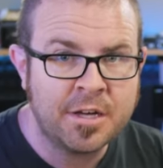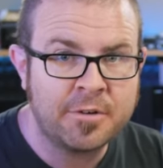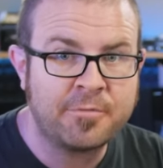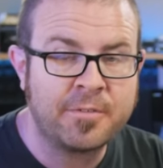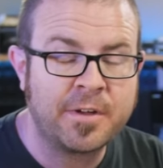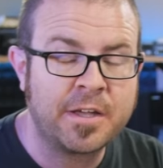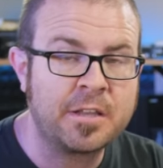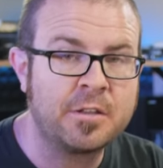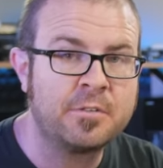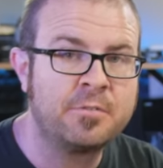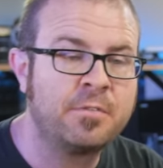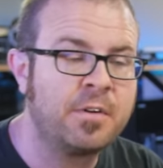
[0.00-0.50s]
a
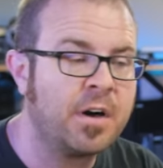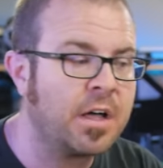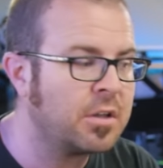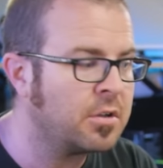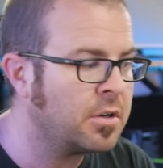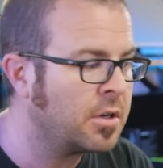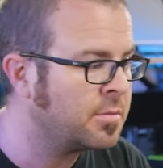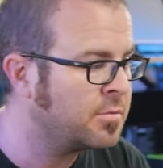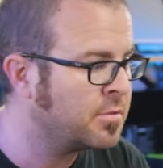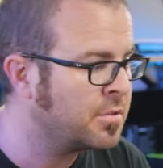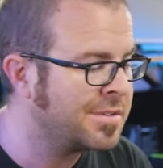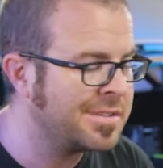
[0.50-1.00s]
final
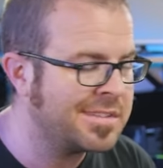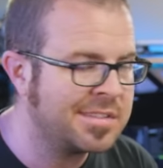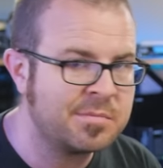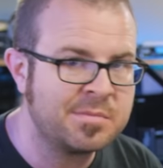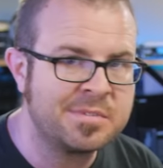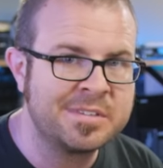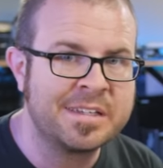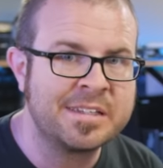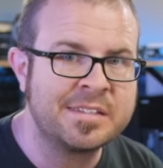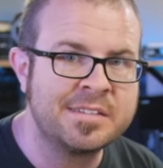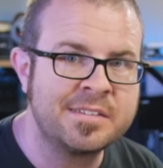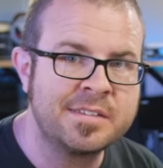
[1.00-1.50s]
follow-up, doing some
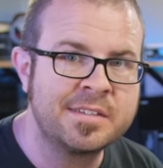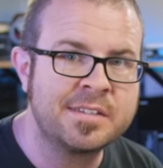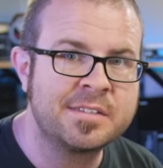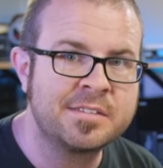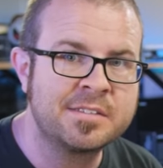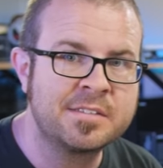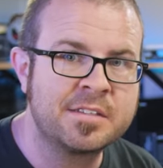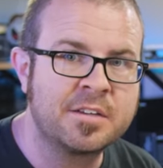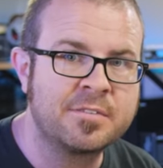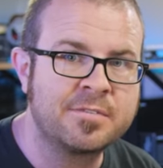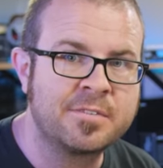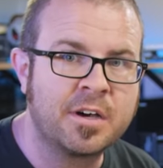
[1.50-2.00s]
testing and
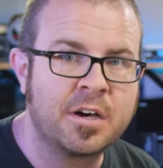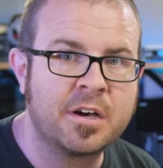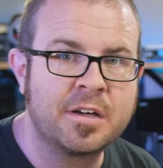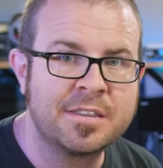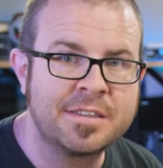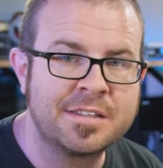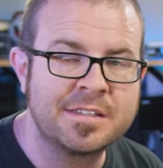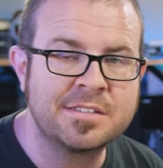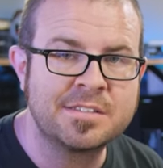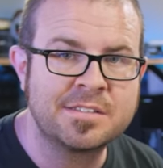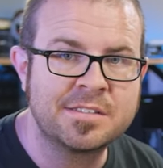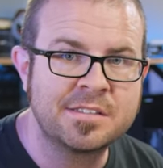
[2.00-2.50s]
stuff on
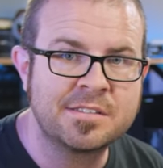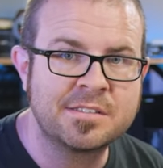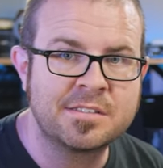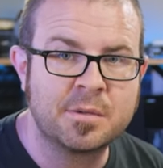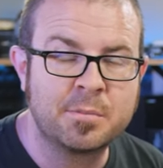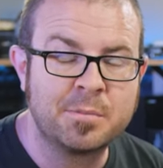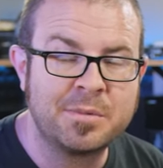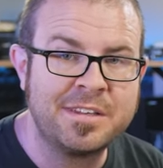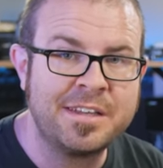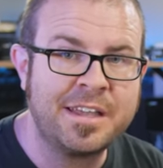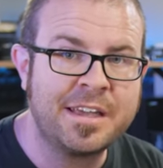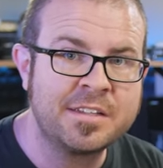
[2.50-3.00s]
this
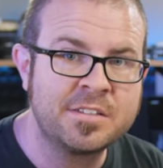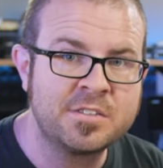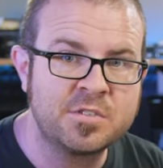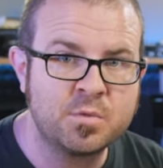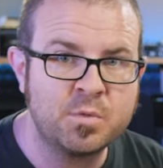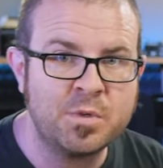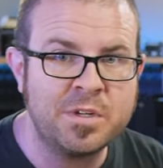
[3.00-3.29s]
system next